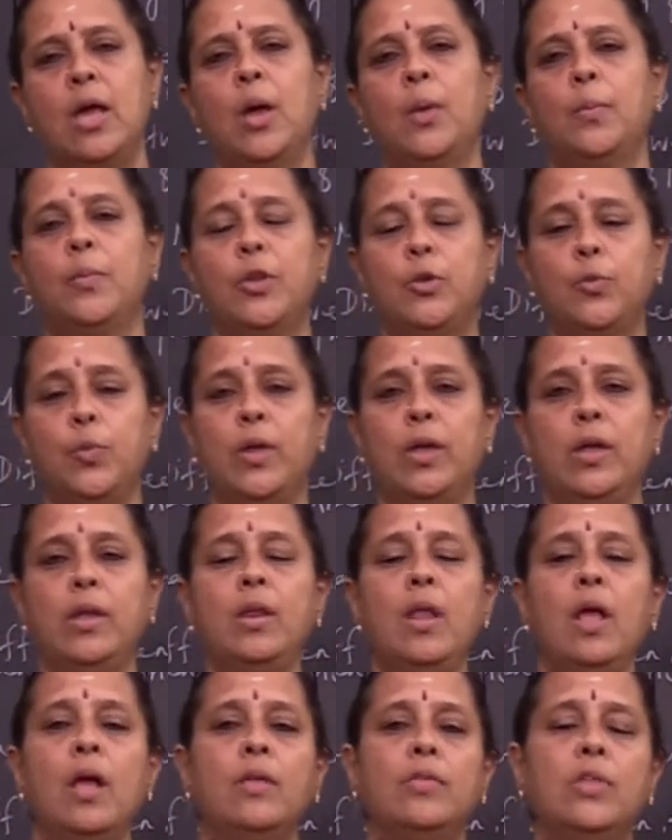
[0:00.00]

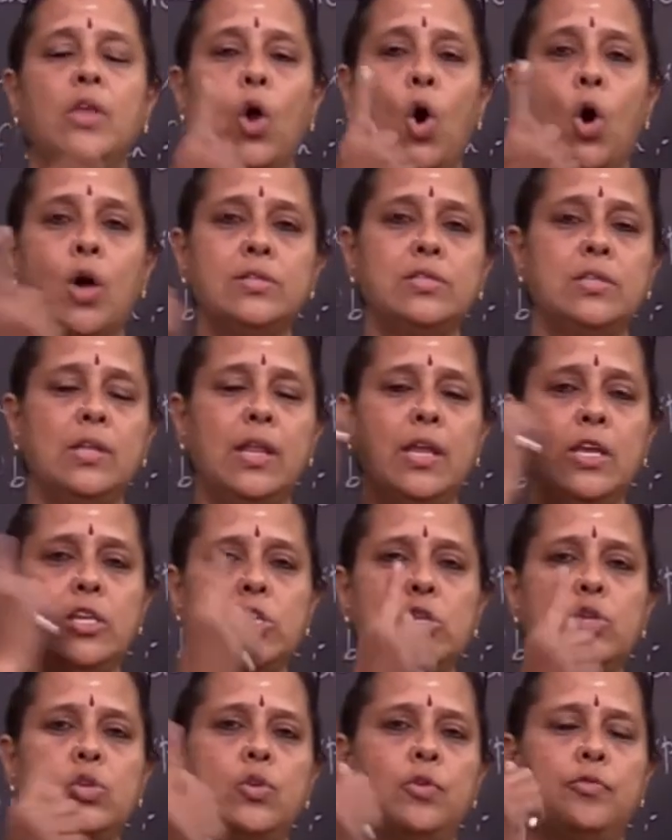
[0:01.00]
between the
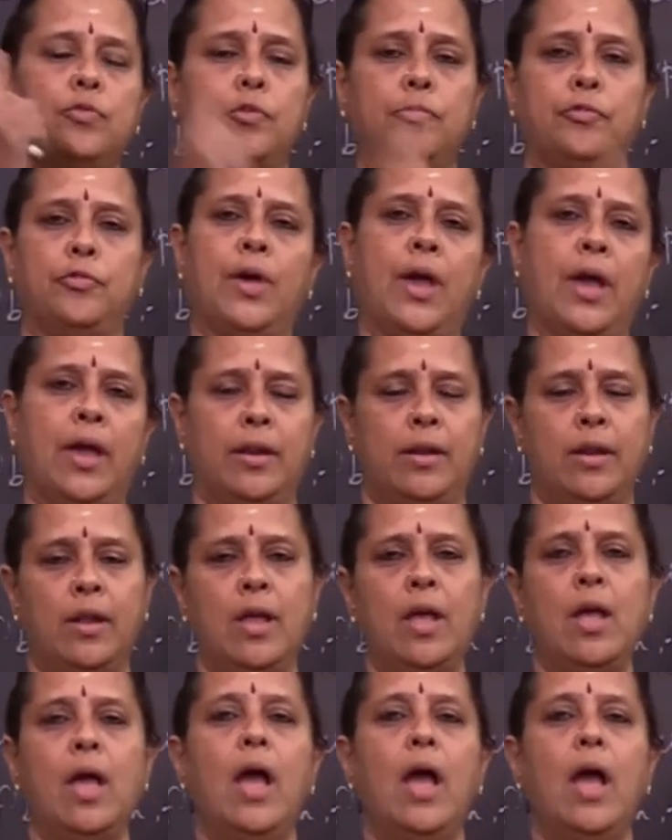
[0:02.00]
oscillation of a fan